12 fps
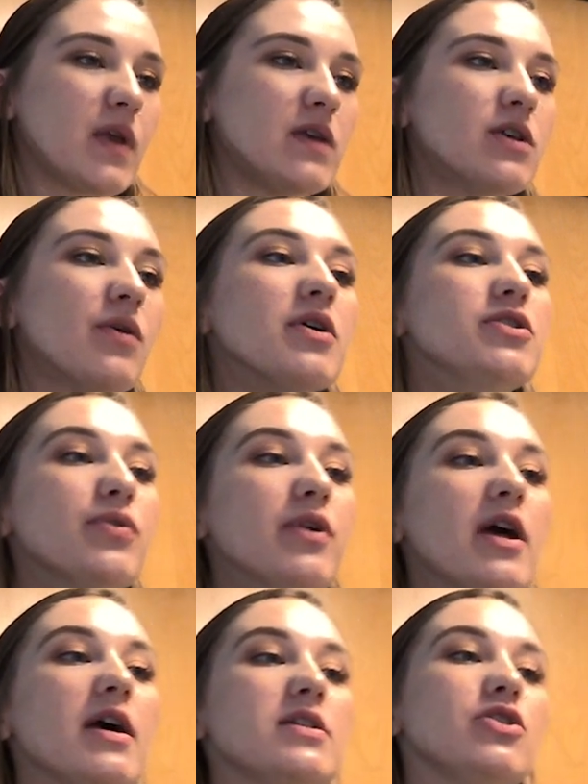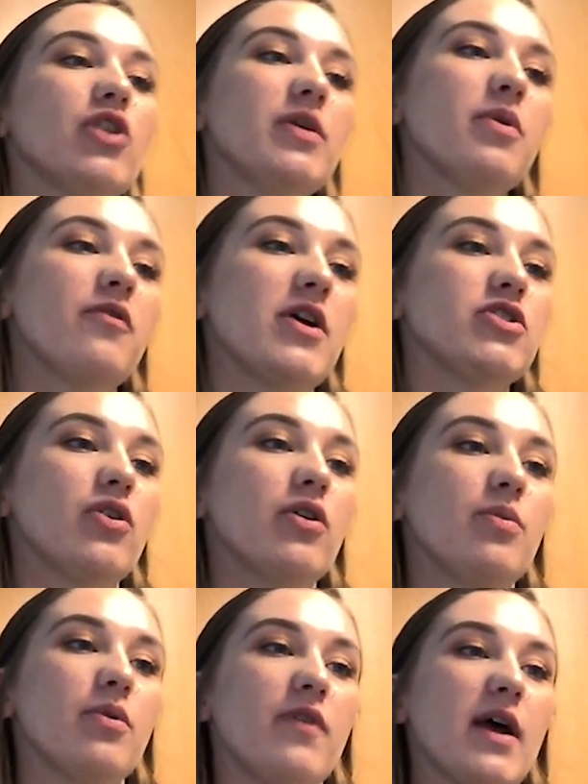So a doula is a trained professional who
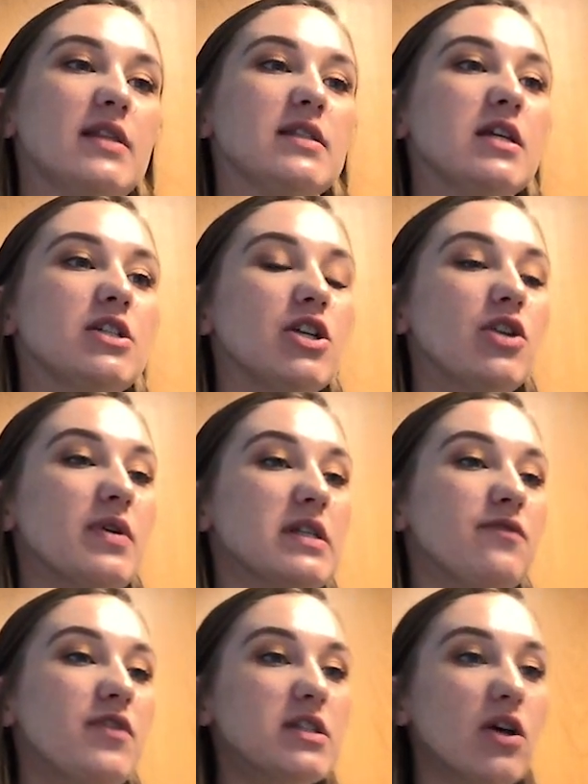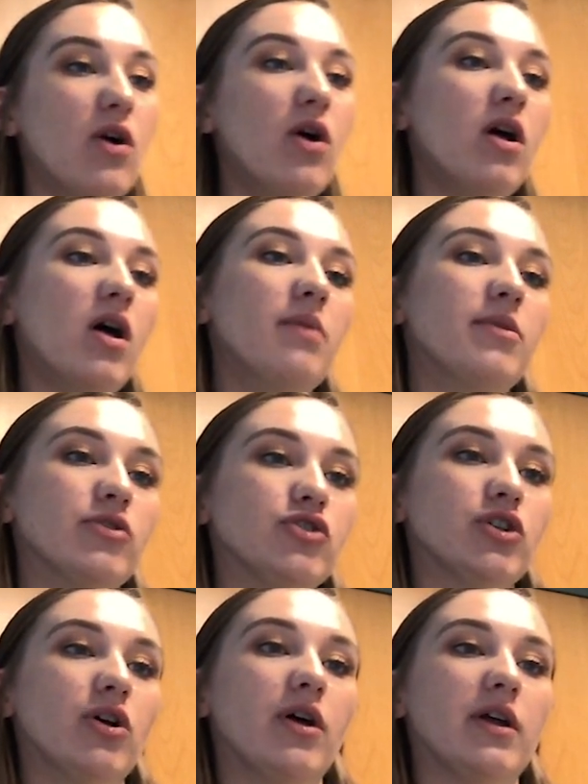provides continuous physical,
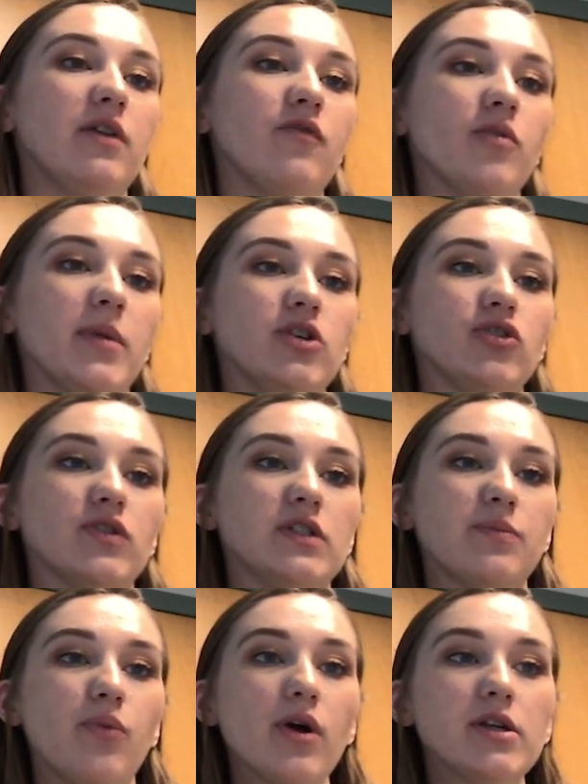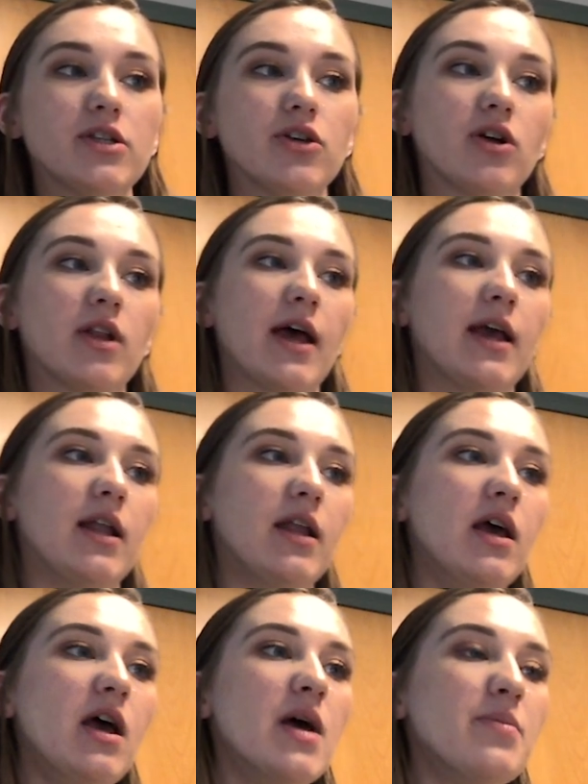emotional, and informational support to their client
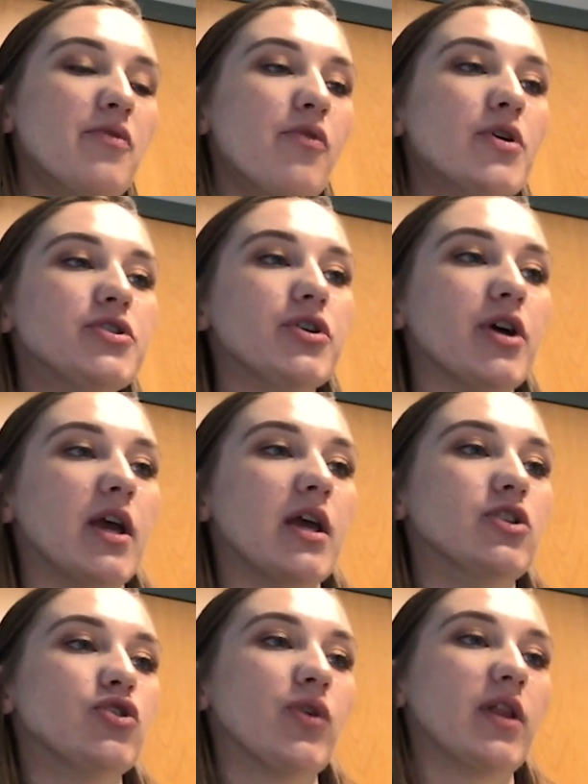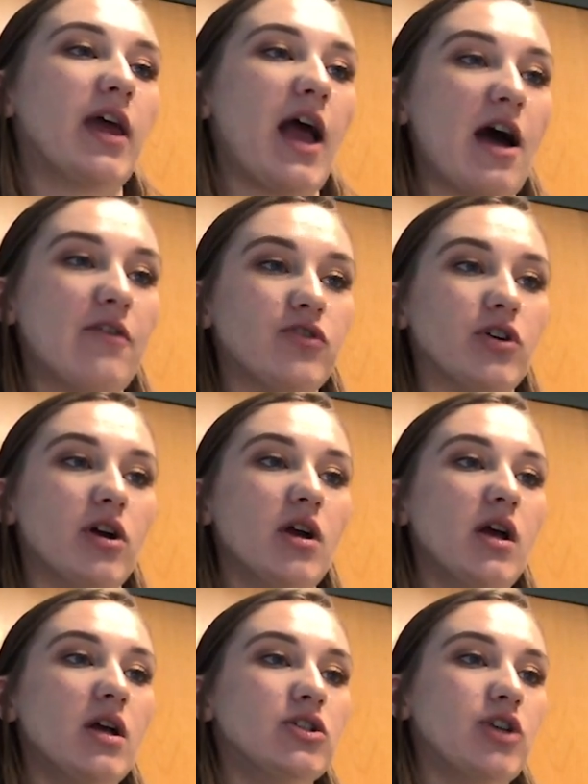before, during, and shortly after
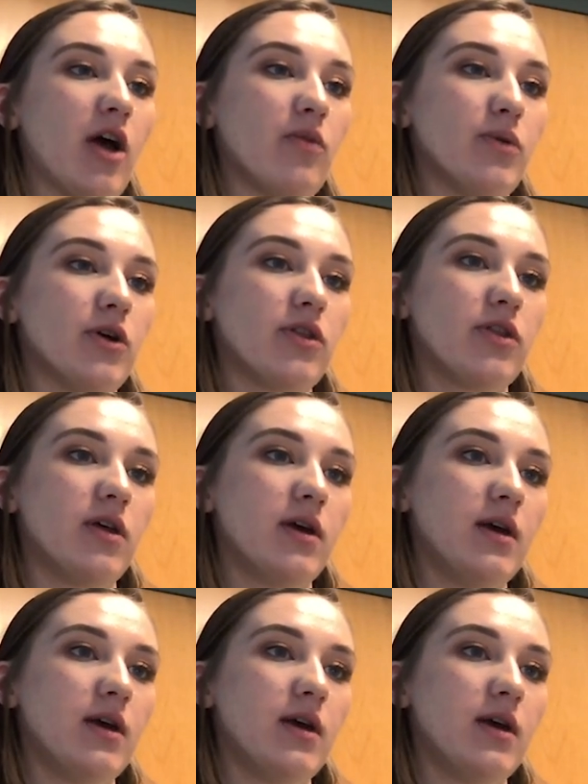childbirth.